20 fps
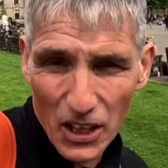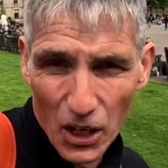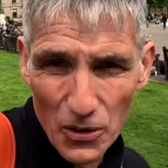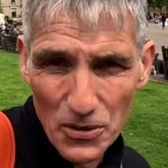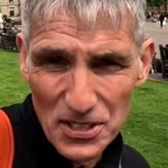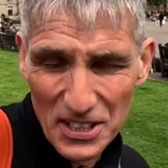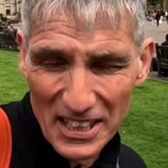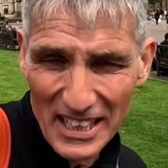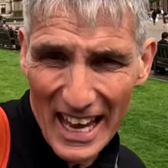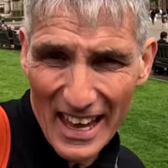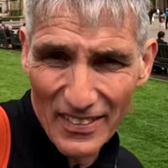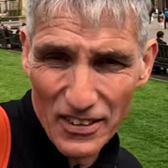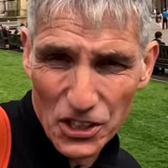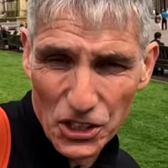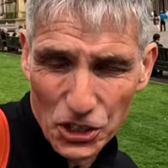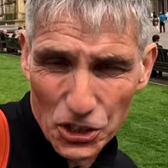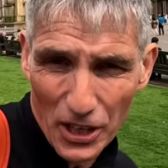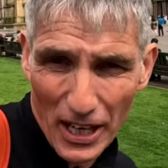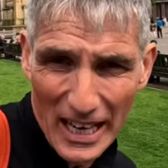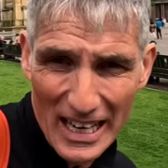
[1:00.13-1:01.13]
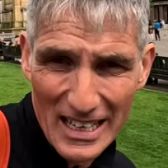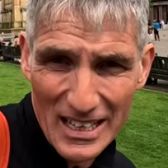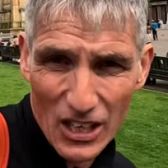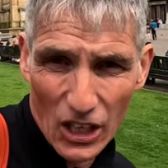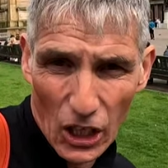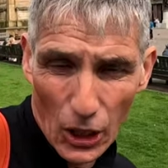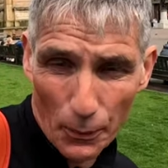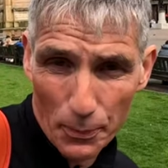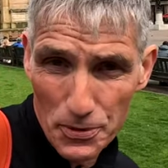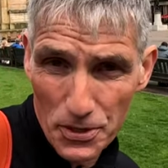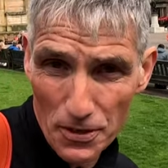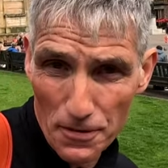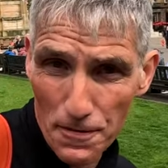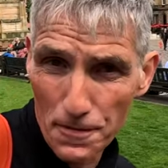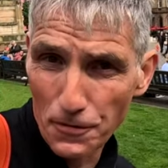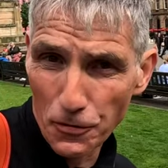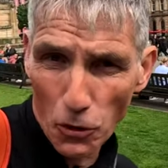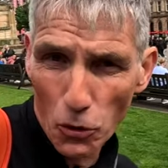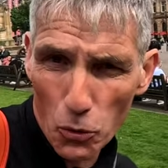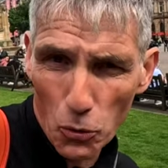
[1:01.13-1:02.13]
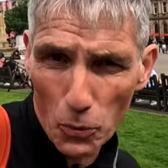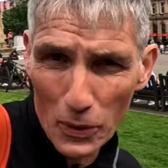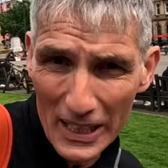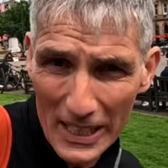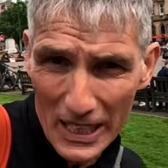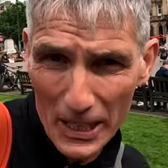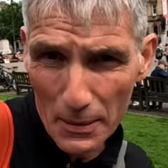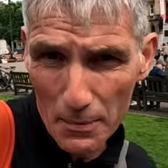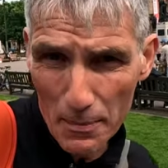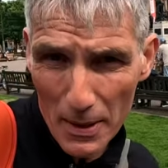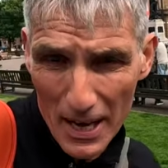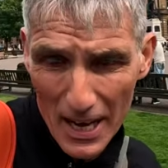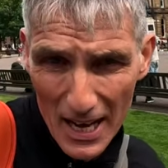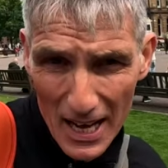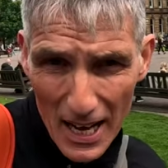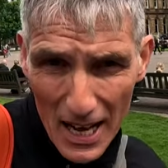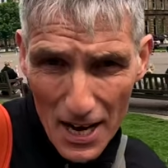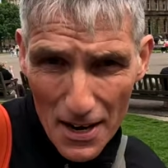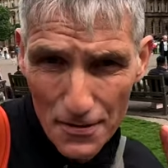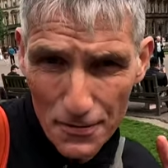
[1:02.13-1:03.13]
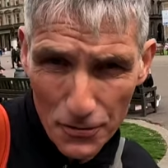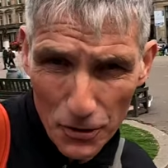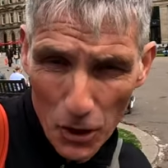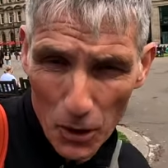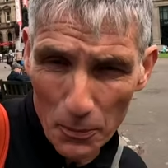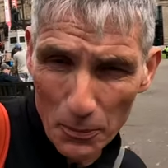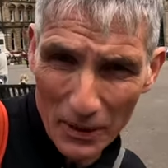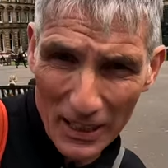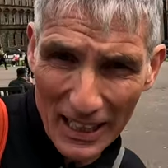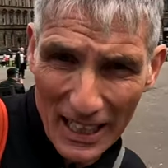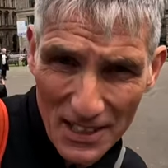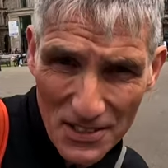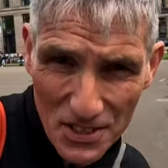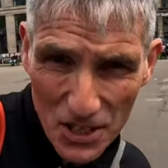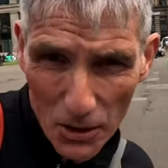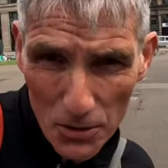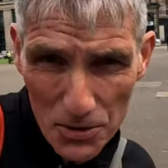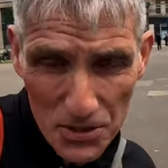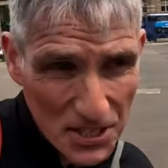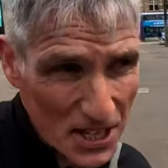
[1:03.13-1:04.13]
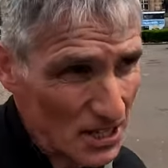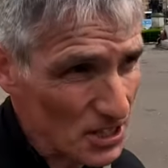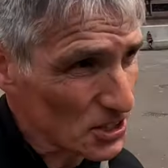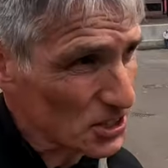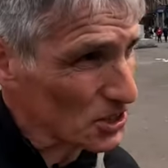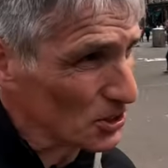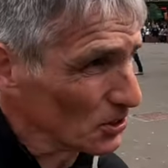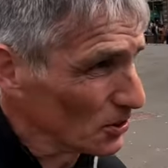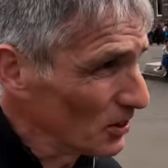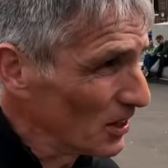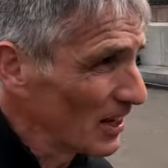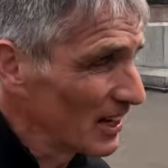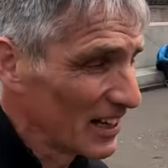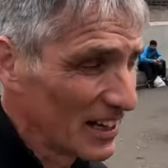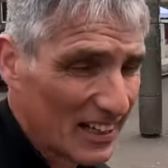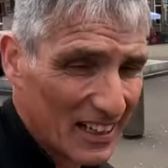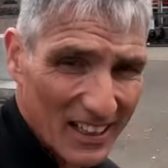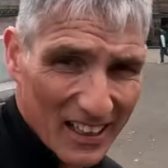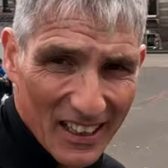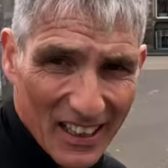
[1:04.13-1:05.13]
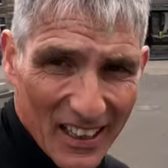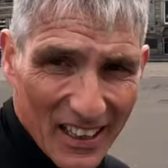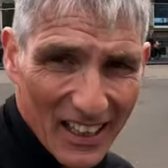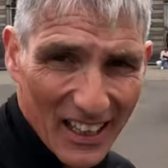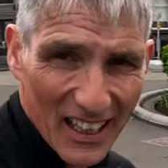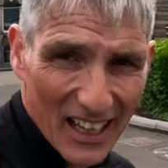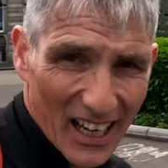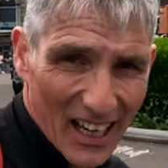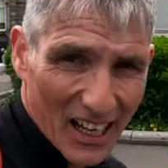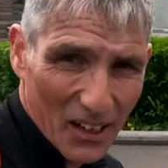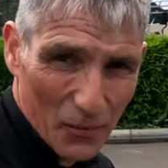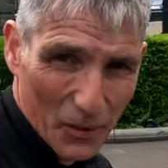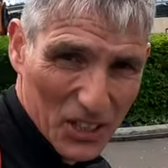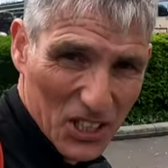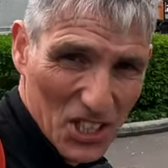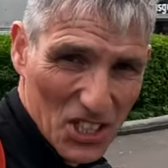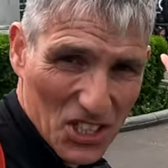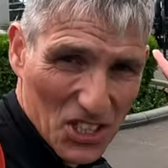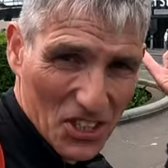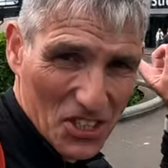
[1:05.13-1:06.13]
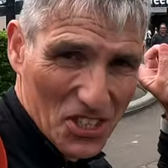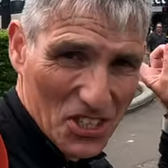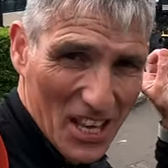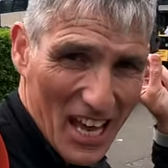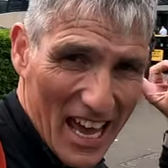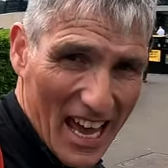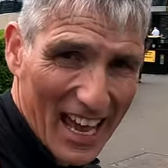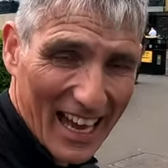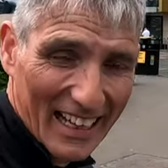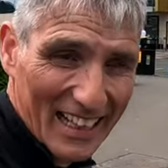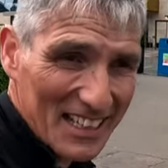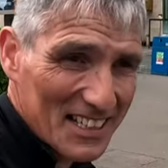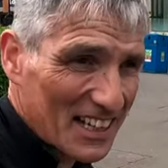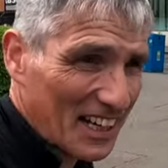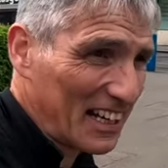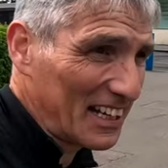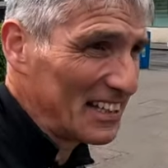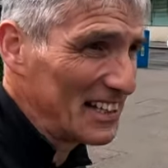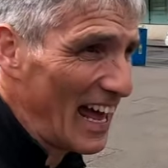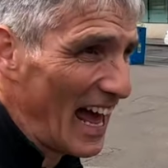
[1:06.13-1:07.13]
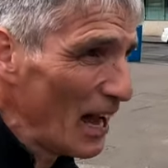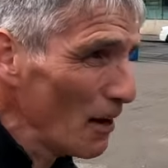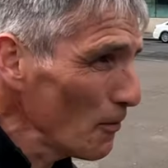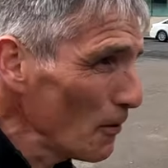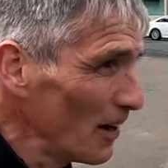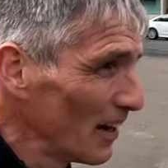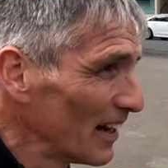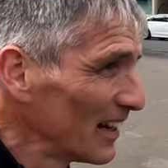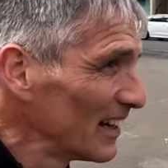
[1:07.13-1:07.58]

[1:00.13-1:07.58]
going to get the train up to Fort William from Glasgow Central, which is just there any second now.